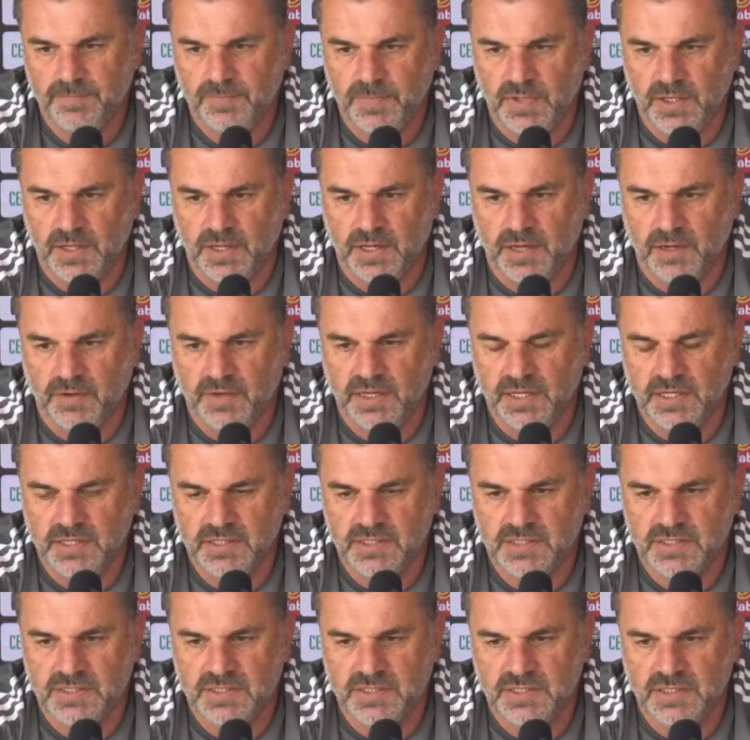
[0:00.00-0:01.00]
You know,
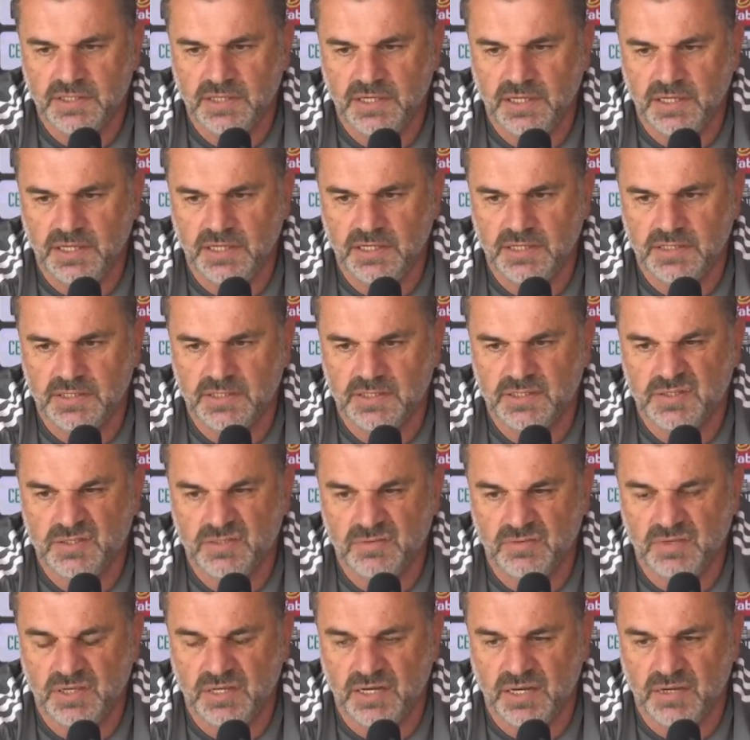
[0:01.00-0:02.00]
he's
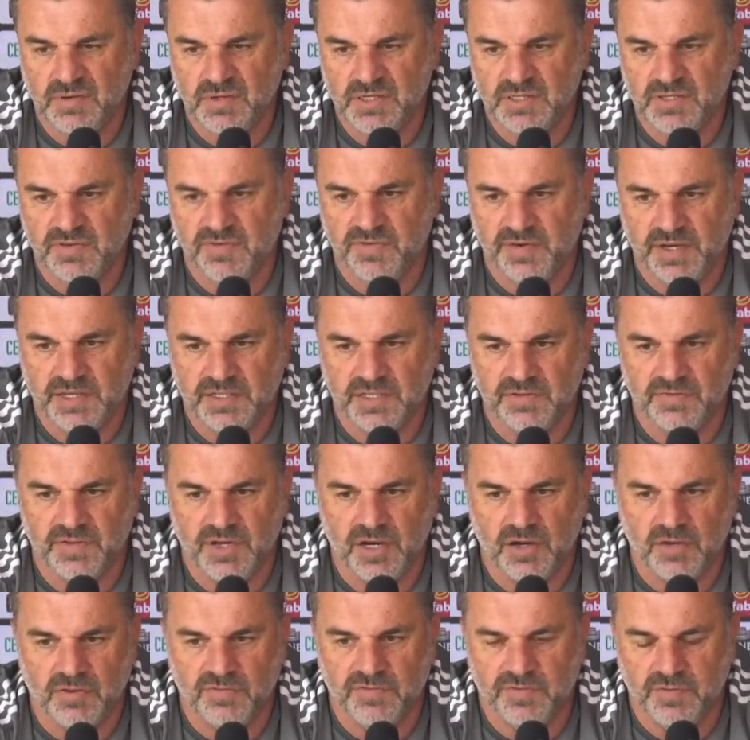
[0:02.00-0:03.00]
effective
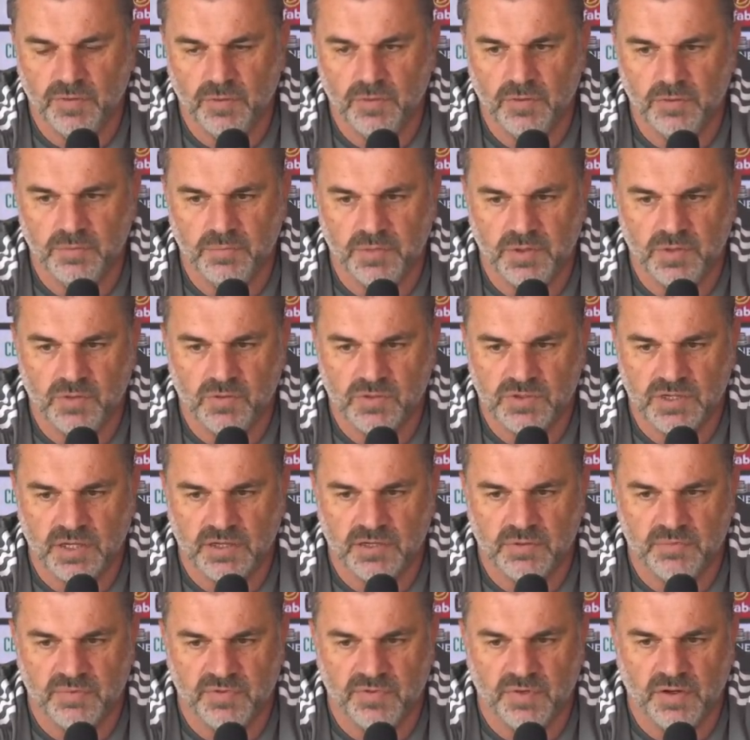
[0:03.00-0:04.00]
going forward, but also
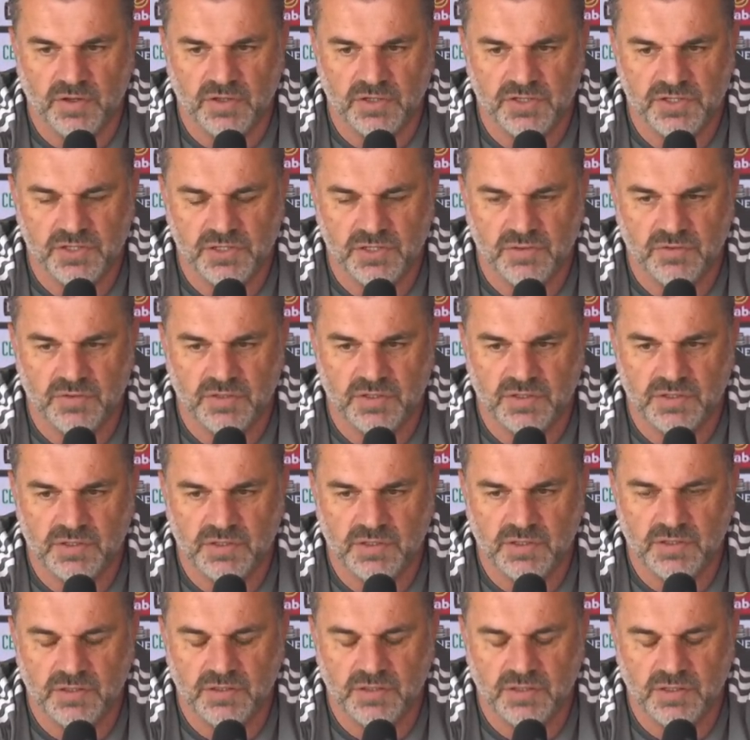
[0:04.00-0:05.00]
can provide shield
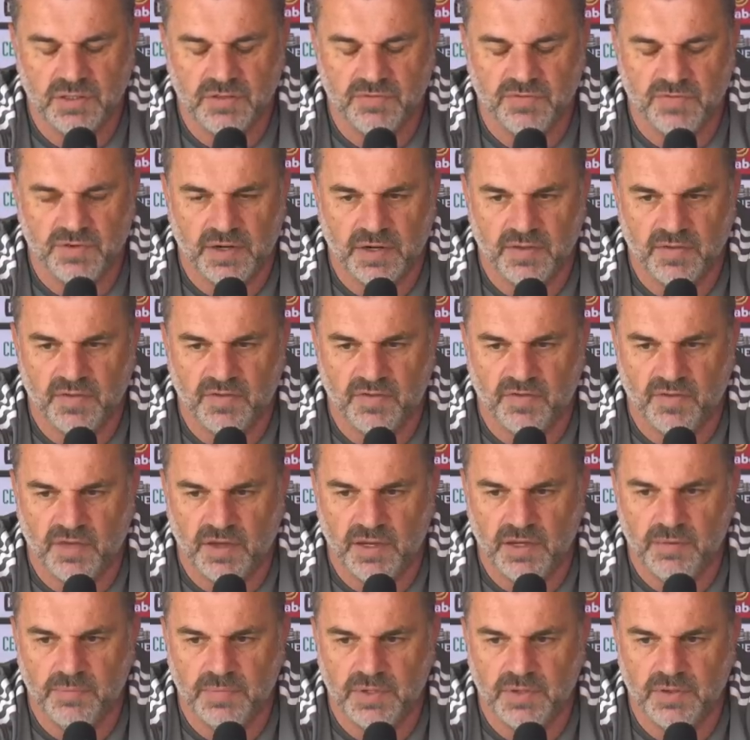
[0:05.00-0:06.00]
in front of the
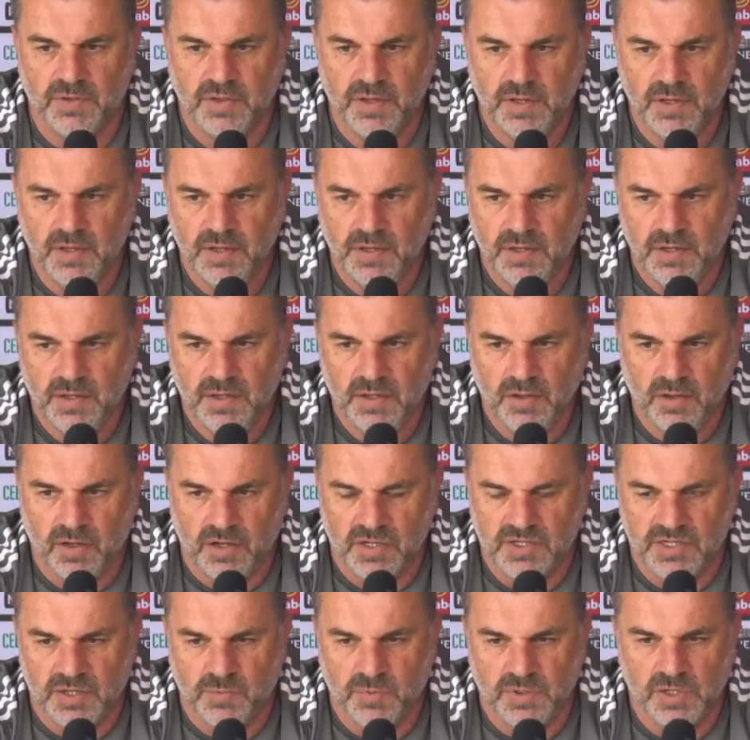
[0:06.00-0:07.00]
team. And
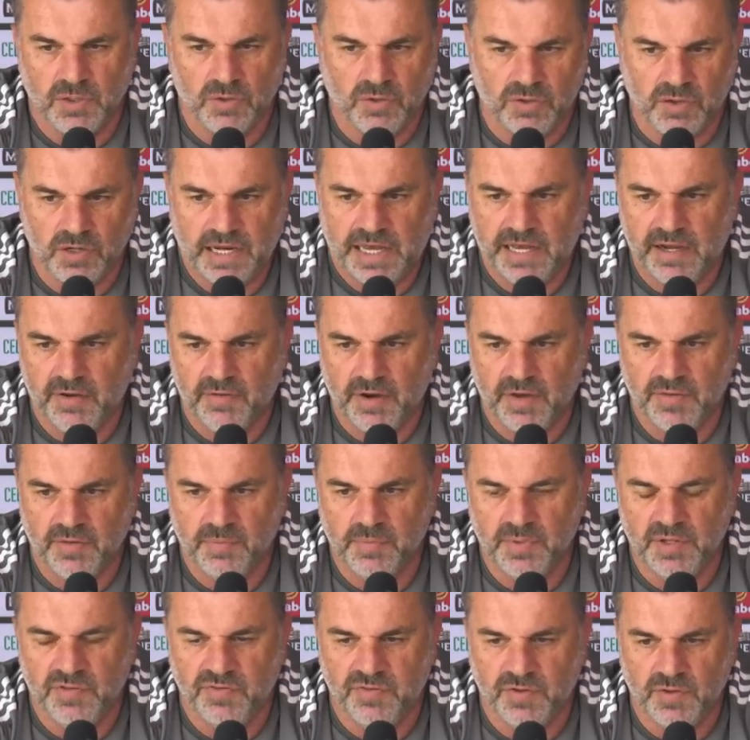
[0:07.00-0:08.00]
like I said, when you look at our other
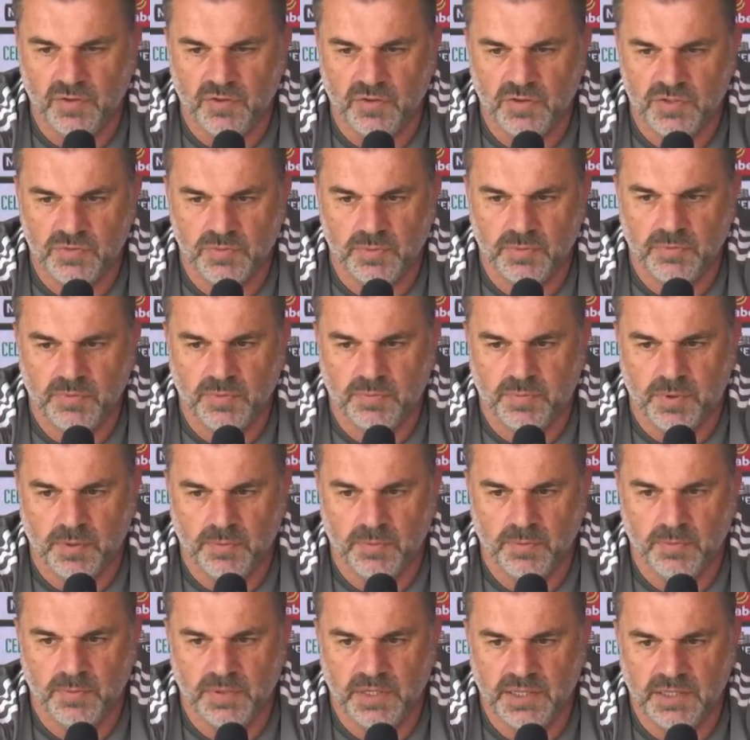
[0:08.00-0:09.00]
midfielders, we
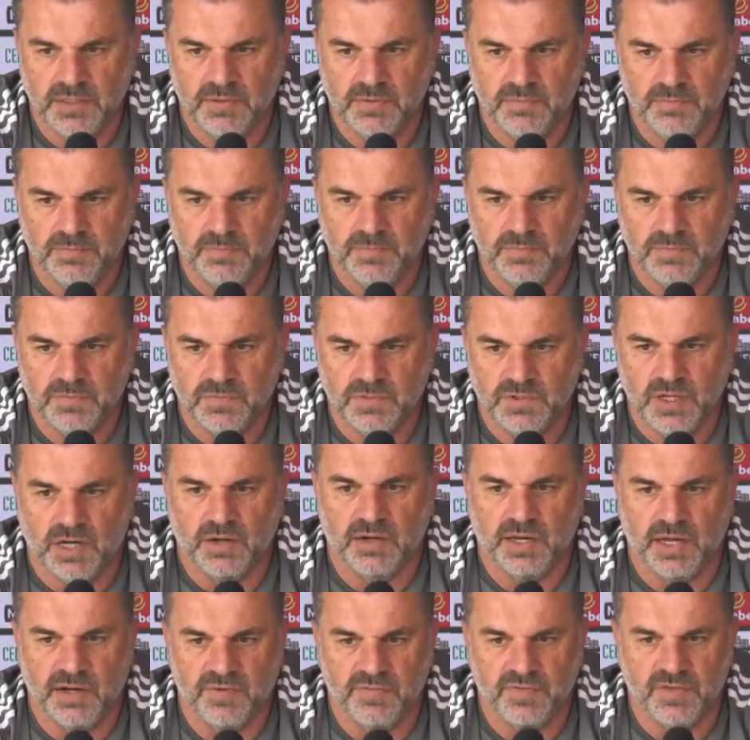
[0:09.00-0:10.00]
probably
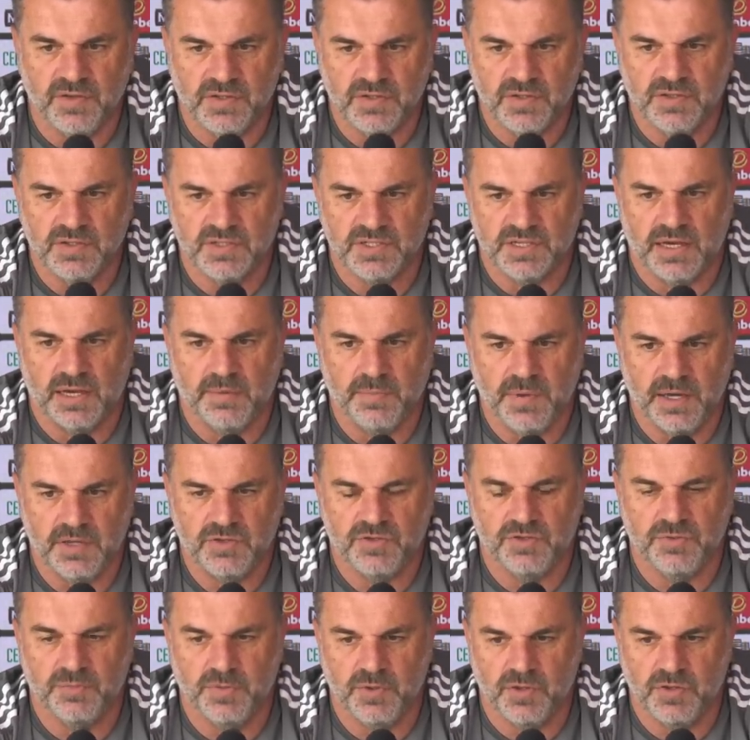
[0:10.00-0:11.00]
don't have the same
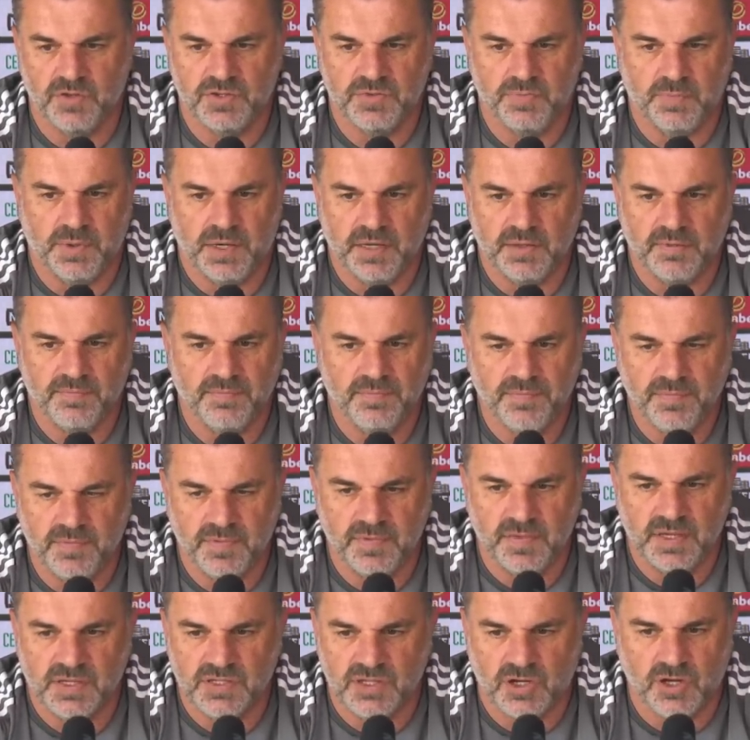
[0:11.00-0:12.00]
attributes, but
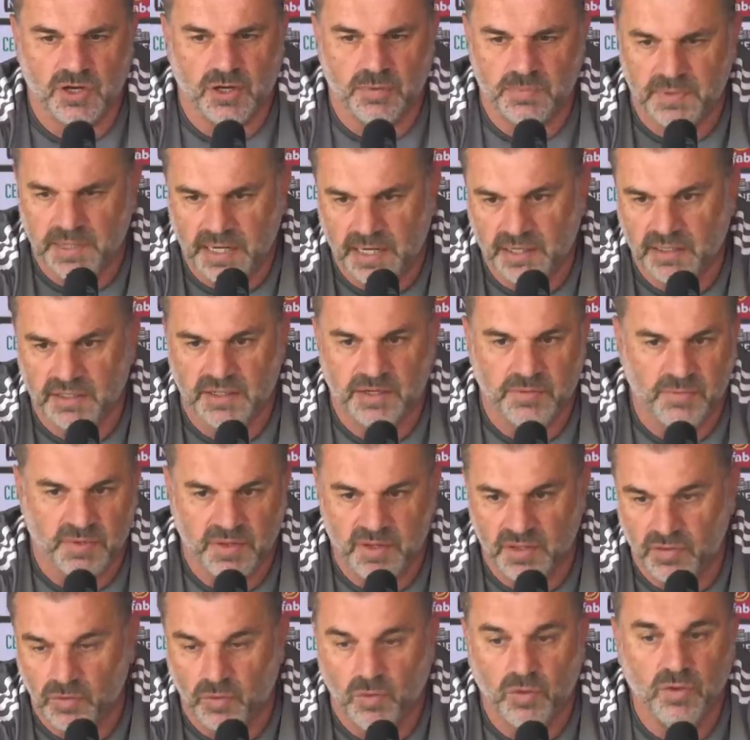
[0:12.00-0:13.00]
there's a commonality
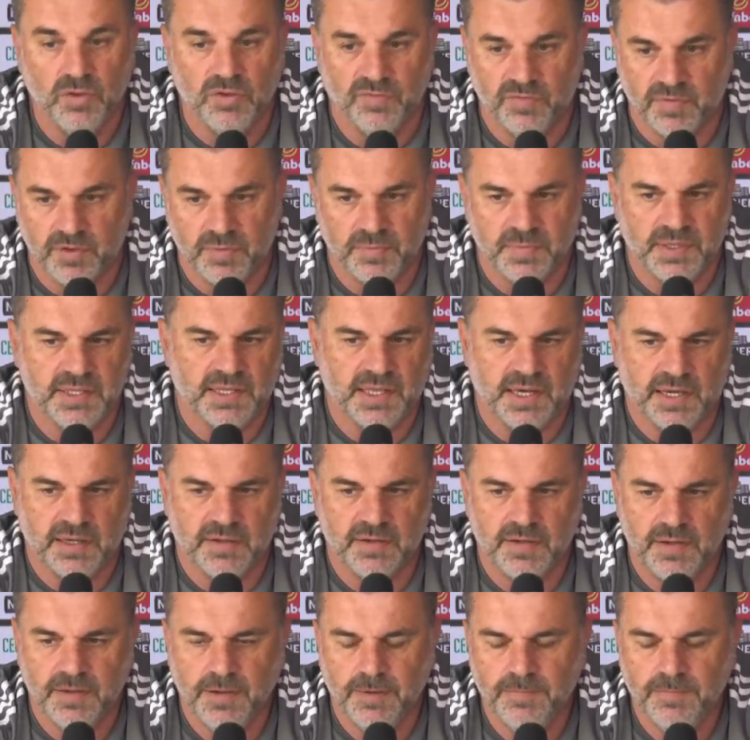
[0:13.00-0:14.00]
within all of them in that